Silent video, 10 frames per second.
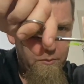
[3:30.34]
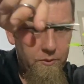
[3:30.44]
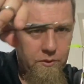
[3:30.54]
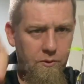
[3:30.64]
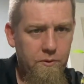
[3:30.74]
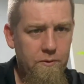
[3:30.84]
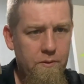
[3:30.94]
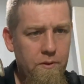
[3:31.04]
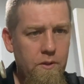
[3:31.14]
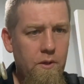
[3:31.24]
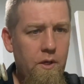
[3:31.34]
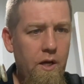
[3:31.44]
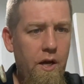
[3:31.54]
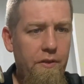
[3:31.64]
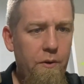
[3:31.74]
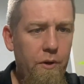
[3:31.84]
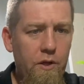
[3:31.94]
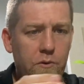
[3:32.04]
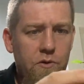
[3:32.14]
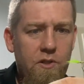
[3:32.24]
Betong. And then we
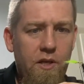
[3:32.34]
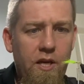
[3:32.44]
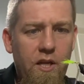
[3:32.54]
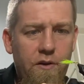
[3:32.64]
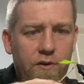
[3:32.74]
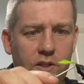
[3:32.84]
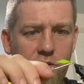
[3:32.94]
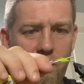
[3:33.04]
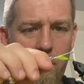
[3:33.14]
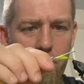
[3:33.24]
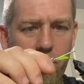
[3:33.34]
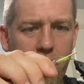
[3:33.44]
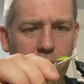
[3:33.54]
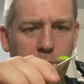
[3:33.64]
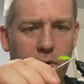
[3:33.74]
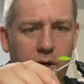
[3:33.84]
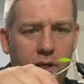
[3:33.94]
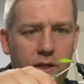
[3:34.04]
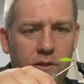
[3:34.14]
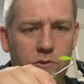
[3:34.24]
use the end of it to taper down the
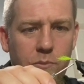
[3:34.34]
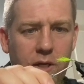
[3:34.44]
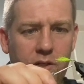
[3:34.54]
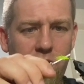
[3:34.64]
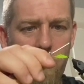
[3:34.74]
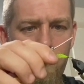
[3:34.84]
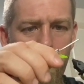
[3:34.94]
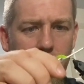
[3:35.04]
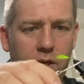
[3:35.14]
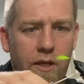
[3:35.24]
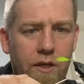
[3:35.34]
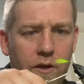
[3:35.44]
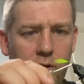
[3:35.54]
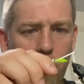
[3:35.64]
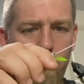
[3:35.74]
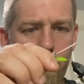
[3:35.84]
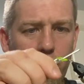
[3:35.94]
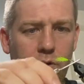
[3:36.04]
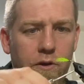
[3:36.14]
body. So we make a tapered body with the